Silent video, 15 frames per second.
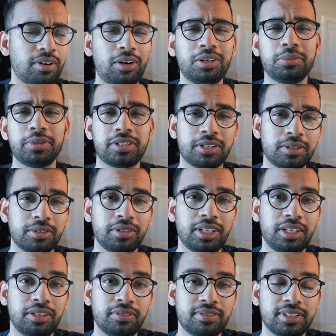all the material that
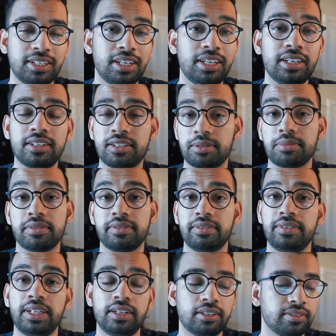you've seen in terms of a
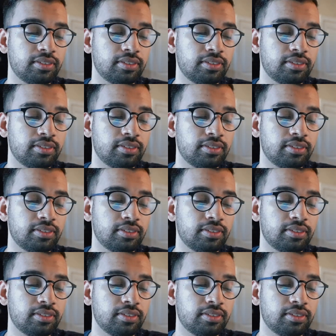video